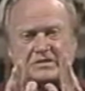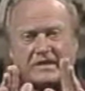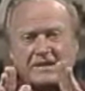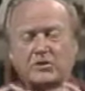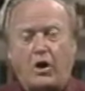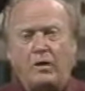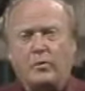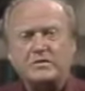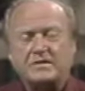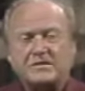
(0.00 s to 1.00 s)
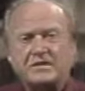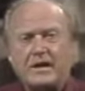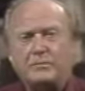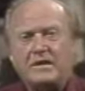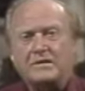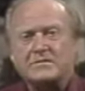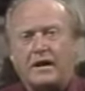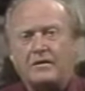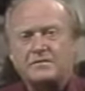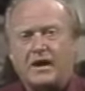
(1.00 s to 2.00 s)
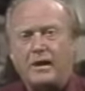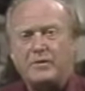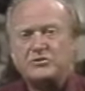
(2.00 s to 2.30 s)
stays almost the same the entire time